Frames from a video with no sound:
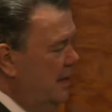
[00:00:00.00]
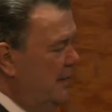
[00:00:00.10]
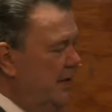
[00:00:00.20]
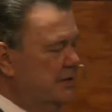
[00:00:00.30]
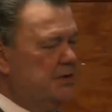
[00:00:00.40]

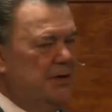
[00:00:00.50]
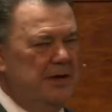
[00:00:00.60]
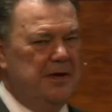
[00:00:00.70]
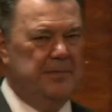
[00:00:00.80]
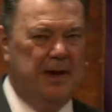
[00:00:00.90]
There's three
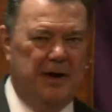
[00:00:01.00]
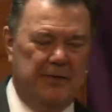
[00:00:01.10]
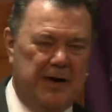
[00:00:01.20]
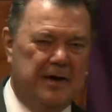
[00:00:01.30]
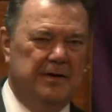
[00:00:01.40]
that bear
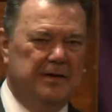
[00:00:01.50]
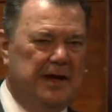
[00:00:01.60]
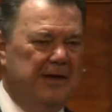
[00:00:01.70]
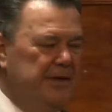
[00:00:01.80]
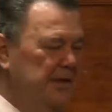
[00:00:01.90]
record in
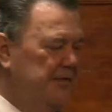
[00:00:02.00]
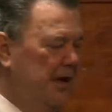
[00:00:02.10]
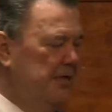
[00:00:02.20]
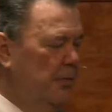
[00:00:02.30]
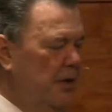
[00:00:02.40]
heaven the
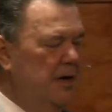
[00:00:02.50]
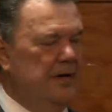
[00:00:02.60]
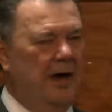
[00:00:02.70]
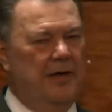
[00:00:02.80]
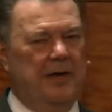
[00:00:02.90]
Father, Word, and
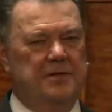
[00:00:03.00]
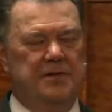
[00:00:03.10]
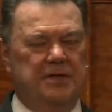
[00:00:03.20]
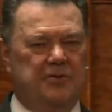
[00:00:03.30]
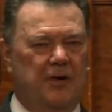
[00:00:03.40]
the Holy Ghost.
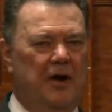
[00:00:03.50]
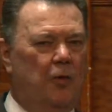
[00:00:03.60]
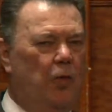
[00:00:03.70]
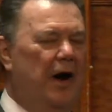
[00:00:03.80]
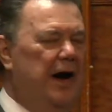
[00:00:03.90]
These three are
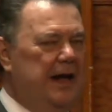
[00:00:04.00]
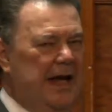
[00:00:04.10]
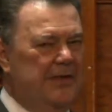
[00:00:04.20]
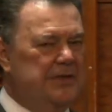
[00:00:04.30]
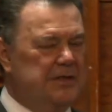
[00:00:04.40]
one
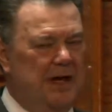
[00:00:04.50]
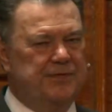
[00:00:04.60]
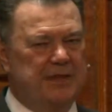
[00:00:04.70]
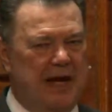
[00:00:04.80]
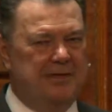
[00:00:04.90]
and the self
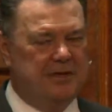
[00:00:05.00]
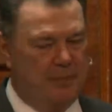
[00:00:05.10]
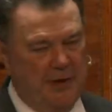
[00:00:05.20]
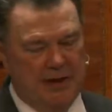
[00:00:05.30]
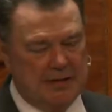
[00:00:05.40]
same
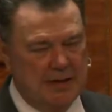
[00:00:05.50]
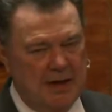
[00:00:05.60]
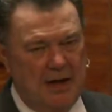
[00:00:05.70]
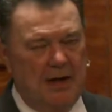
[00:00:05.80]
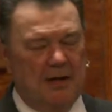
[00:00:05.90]
Spirit.
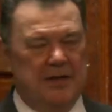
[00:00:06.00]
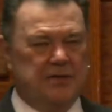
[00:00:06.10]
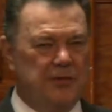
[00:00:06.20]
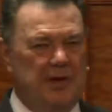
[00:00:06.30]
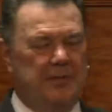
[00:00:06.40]

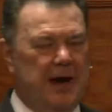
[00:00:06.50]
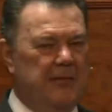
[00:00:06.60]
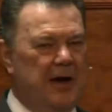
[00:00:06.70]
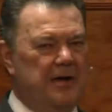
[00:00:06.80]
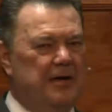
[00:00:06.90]
There's three that bear
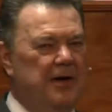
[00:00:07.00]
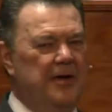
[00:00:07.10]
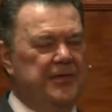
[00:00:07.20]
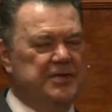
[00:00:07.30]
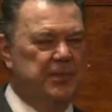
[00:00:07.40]
record in the
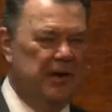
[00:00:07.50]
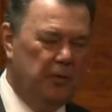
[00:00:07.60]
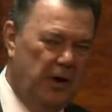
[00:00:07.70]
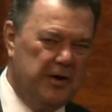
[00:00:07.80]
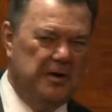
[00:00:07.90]
earth the Spirit,
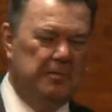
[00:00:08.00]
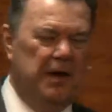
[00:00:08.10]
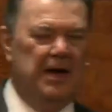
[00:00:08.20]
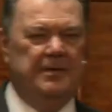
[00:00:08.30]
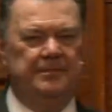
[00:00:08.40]
water, and the
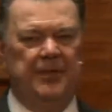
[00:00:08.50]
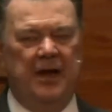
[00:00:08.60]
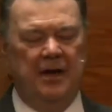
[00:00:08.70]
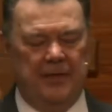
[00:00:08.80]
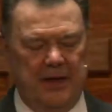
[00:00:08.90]
blood. And
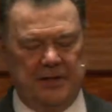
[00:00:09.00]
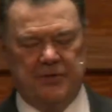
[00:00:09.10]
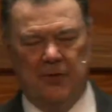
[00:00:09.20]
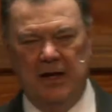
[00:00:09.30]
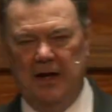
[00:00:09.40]
these
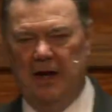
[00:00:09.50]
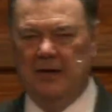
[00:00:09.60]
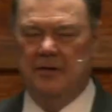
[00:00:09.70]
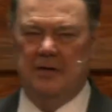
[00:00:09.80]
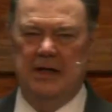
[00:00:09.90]
three
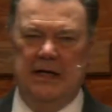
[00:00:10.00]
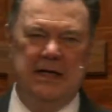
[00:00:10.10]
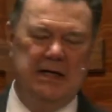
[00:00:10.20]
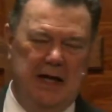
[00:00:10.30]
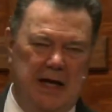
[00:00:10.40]

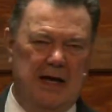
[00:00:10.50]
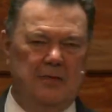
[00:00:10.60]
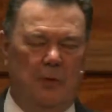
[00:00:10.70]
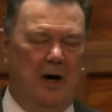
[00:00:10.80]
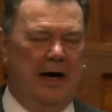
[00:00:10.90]
agree
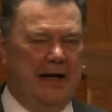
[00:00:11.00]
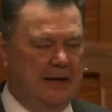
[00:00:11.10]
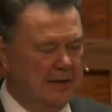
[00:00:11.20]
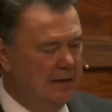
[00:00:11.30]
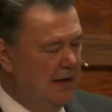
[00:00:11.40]
in
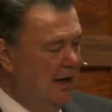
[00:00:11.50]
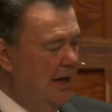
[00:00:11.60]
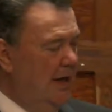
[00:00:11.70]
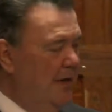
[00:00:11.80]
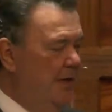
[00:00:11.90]
one.
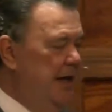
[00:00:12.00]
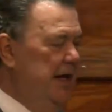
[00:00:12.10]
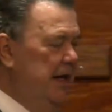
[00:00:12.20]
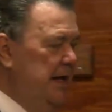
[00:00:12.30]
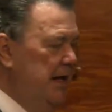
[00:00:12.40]

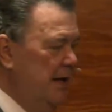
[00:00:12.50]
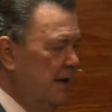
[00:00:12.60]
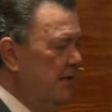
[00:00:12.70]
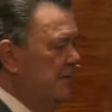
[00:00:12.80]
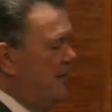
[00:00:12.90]
The
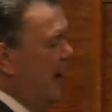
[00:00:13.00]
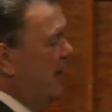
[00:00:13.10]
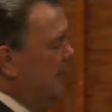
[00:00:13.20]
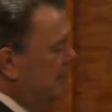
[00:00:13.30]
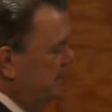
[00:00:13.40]

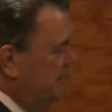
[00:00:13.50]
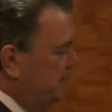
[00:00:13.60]
Father,